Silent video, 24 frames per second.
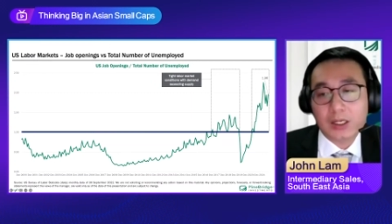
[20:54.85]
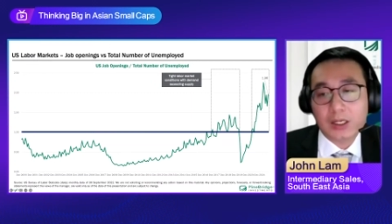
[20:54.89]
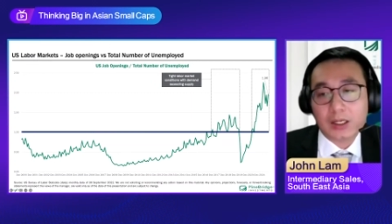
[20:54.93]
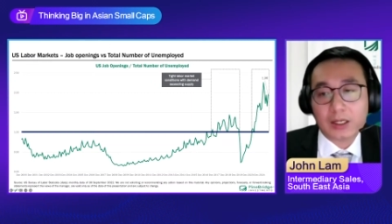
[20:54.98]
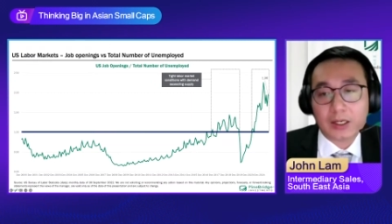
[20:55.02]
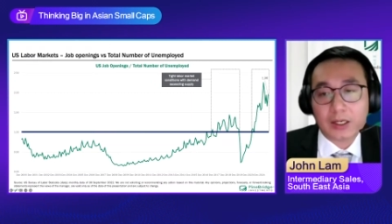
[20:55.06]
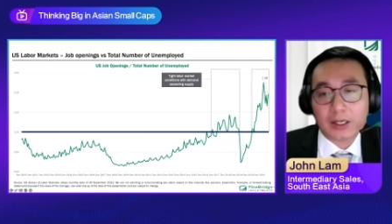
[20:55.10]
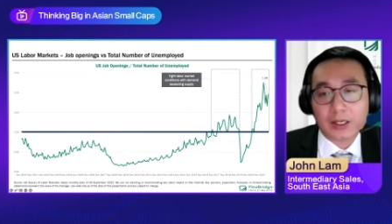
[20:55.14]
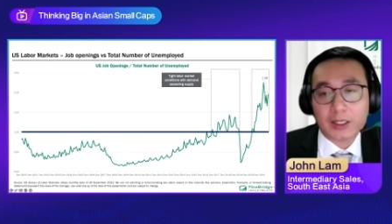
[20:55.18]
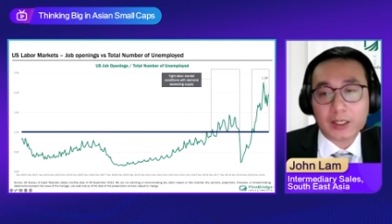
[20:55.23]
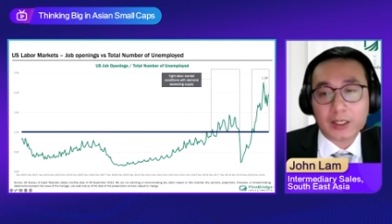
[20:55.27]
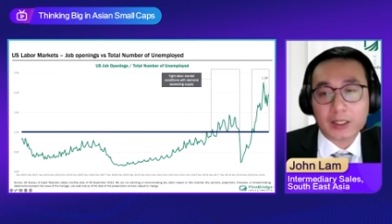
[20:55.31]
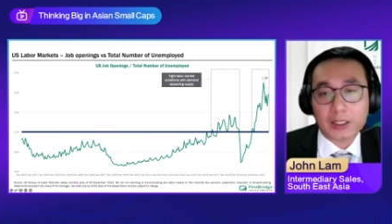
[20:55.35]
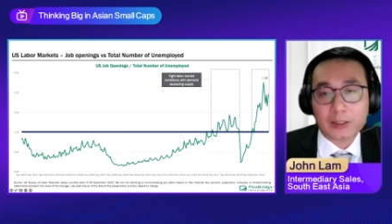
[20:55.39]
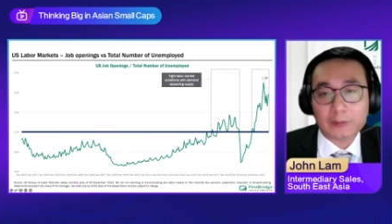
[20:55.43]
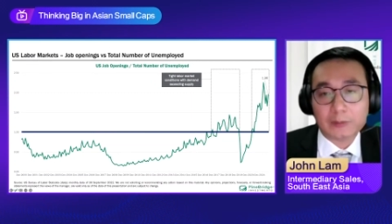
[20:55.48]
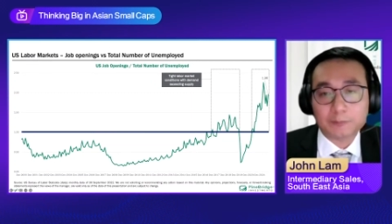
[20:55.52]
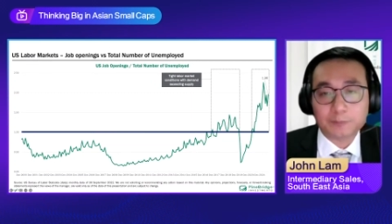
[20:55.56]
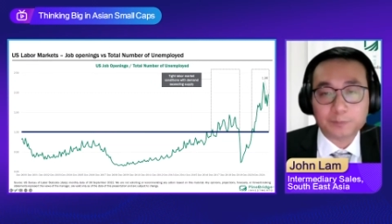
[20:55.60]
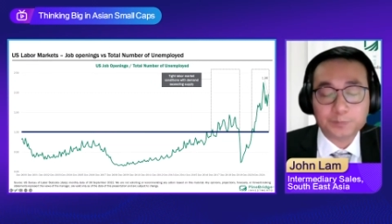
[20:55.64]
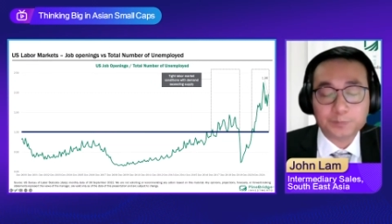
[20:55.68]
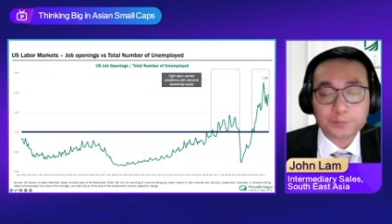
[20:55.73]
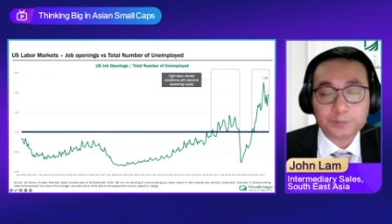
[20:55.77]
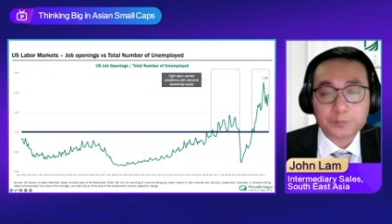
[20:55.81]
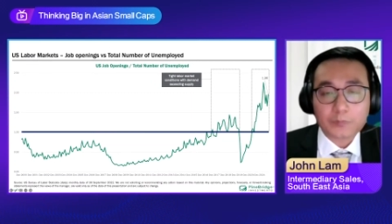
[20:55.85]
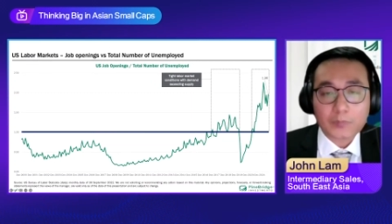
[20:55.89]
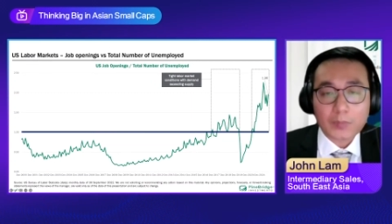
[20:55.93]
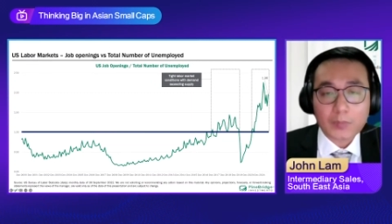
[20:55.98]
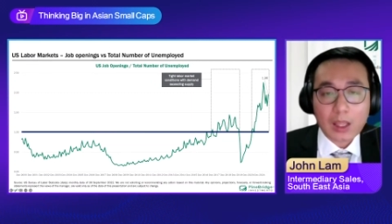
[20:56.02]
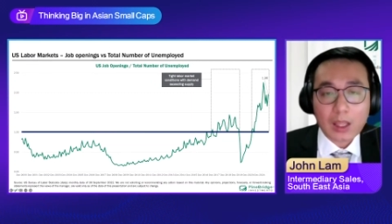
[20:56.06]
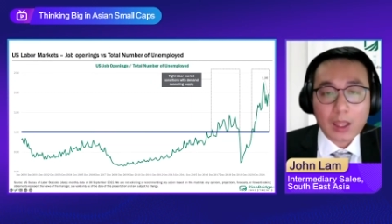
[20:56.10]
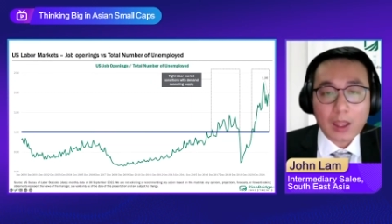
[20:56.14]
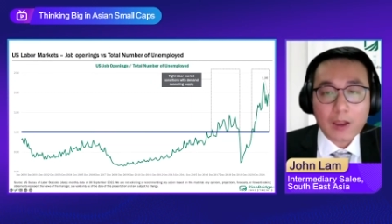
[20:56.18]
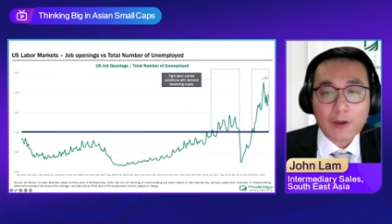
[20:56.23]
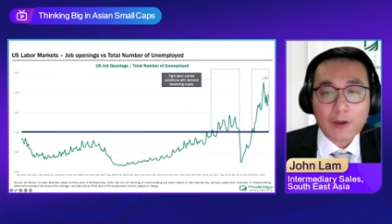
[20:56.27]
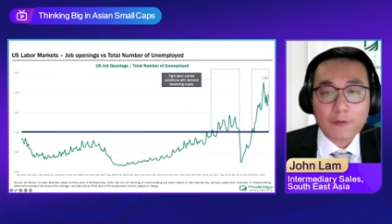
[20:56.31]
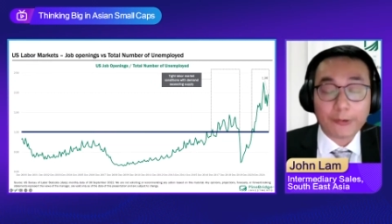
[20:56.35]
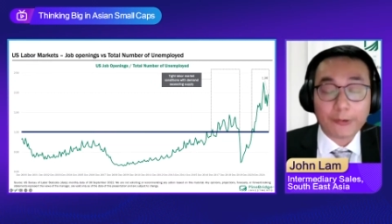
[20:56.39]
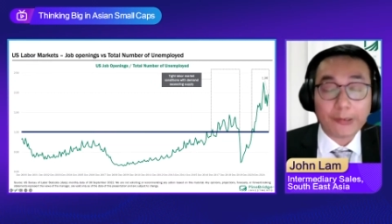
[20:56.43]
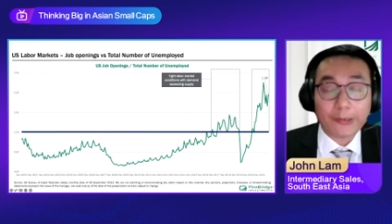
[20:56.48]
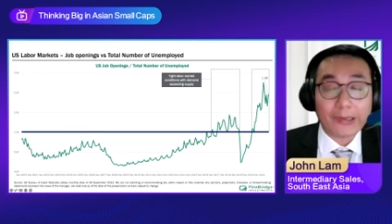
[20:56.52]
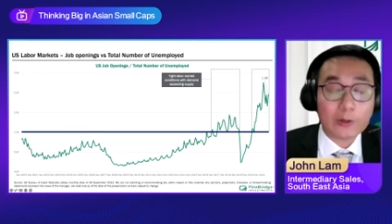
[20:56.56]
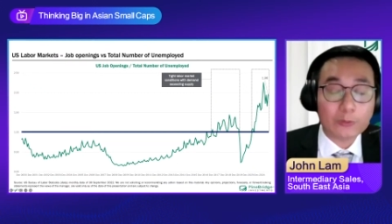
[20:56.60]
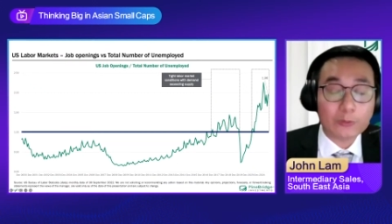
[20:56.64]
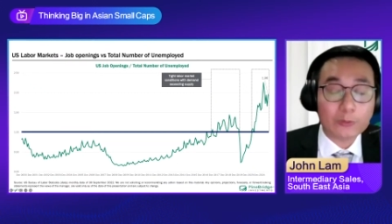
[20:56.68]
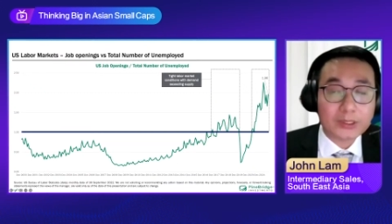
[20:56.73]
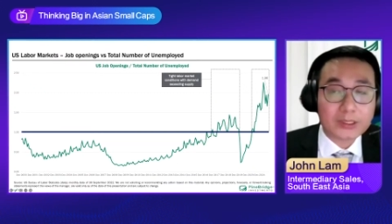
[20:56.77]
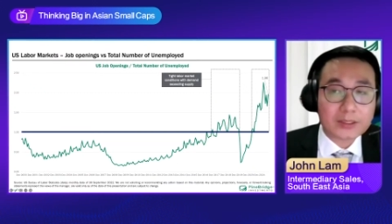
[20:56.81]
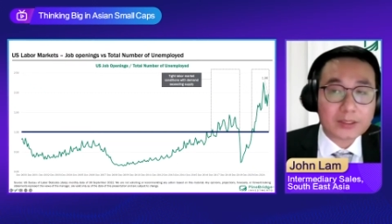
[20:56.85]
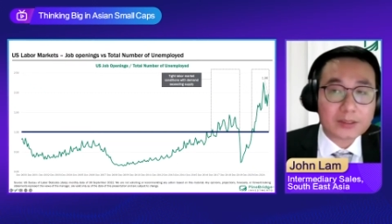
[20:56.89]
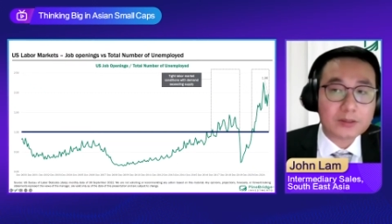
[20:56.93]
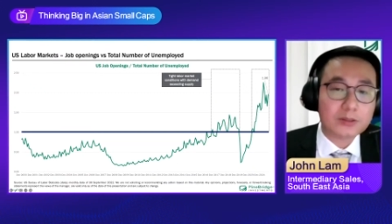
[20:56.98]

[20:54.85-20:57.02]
very healthy.